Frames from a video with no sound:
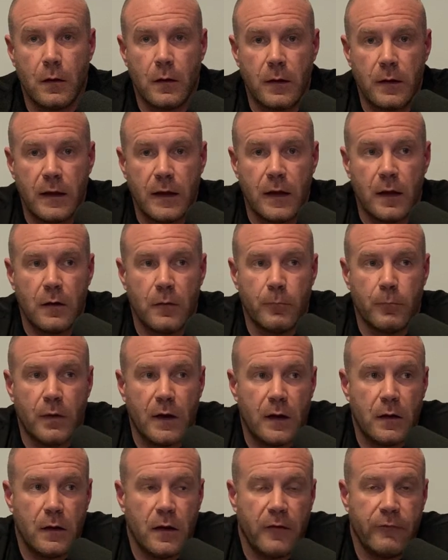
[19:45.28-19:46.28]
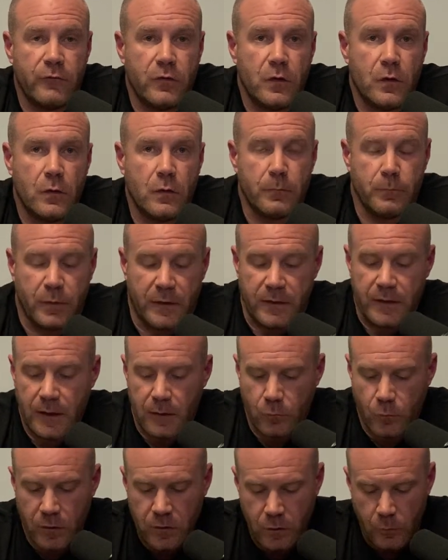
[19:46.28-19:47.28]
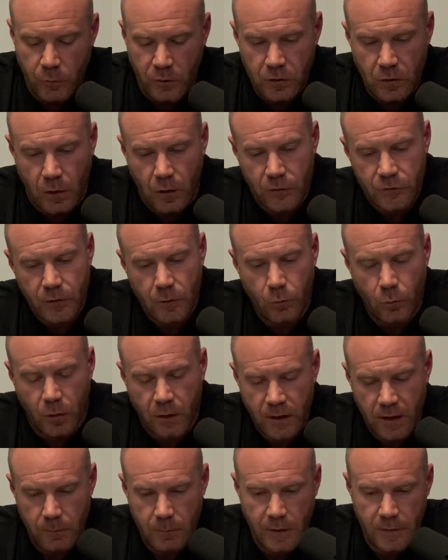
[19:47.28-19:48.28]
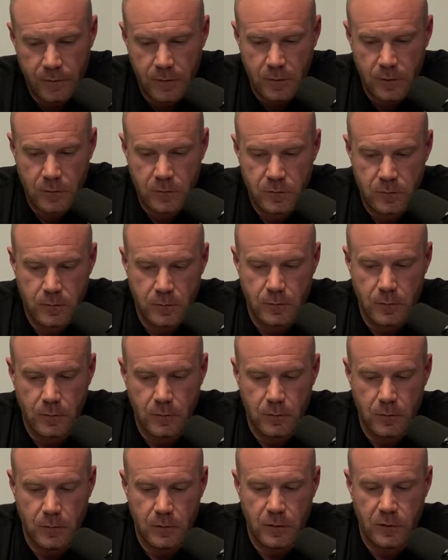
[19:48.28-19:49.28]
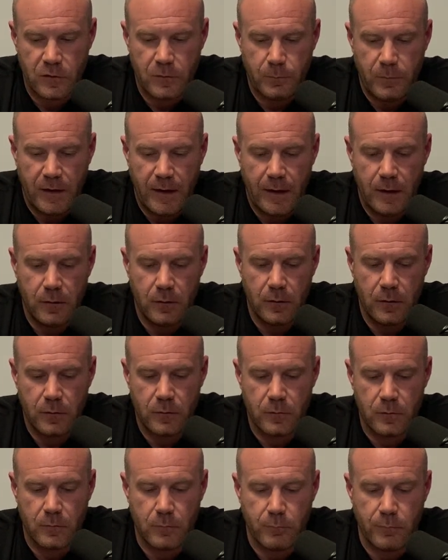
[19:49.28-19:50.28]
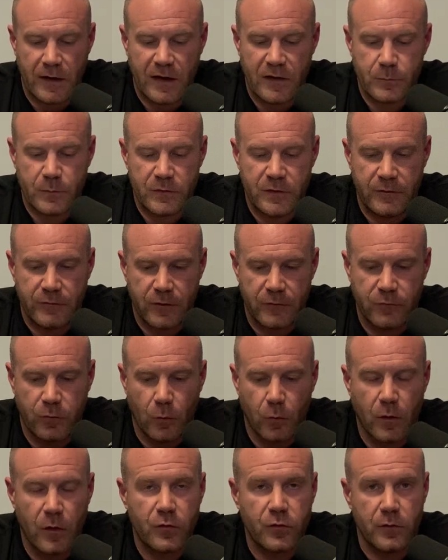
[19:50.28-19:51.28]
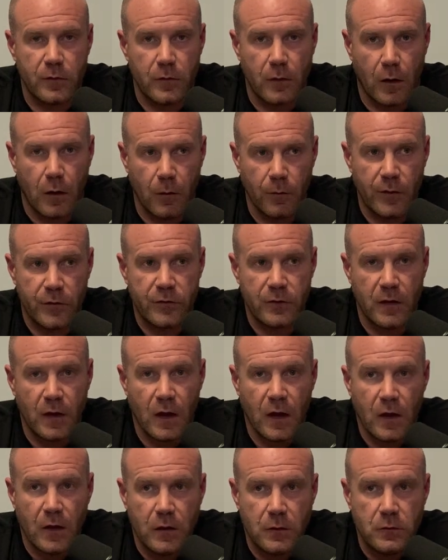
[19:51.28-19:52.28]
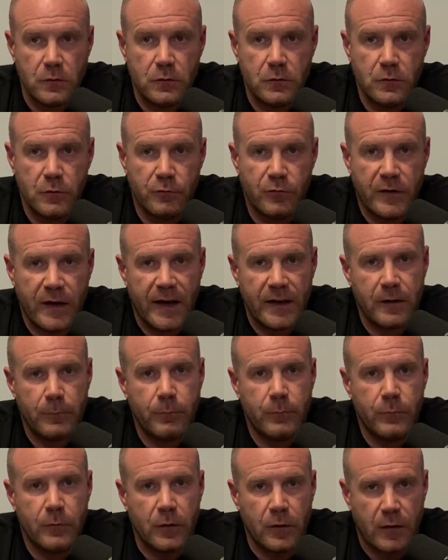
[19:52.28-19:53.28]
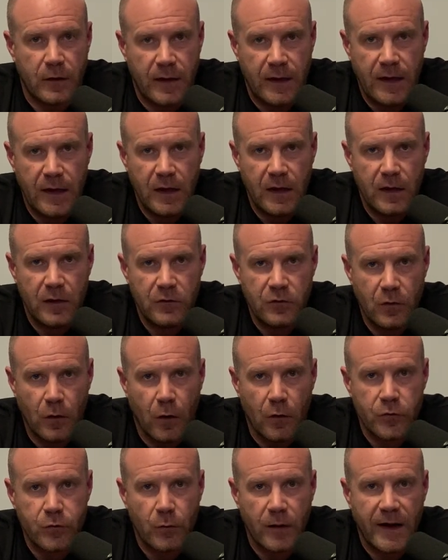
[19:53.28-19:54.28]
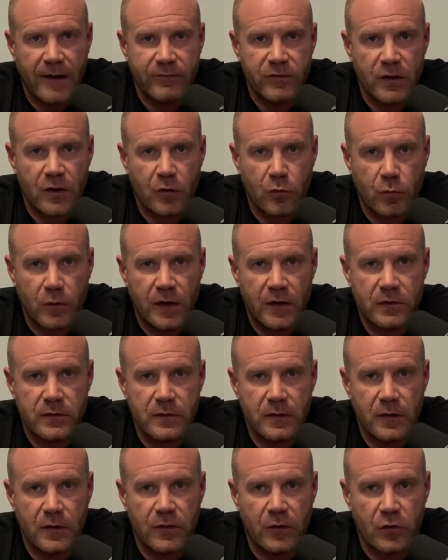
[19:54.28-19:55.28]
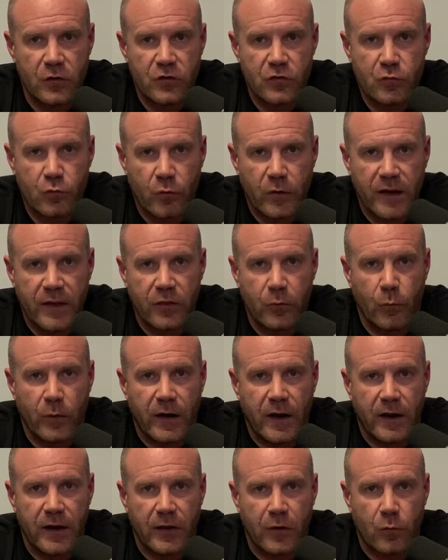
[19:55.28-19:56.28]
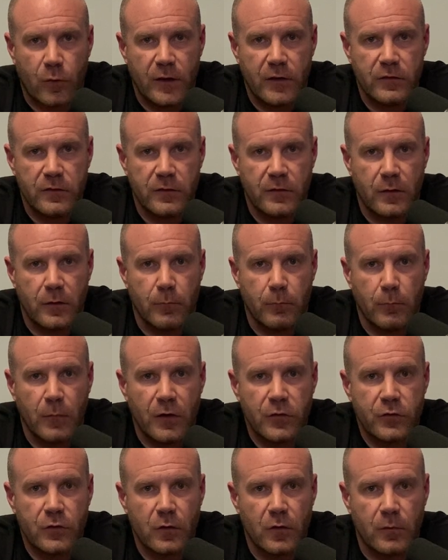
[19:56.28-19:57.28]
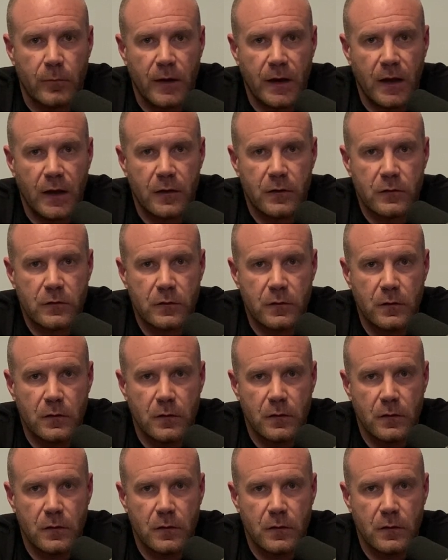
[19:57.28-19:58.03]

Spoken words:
again, but then when you're also working about this speed and this mass specific force and all this, you've got to, the key is you also have to increase their strength without increasing their muscular mass.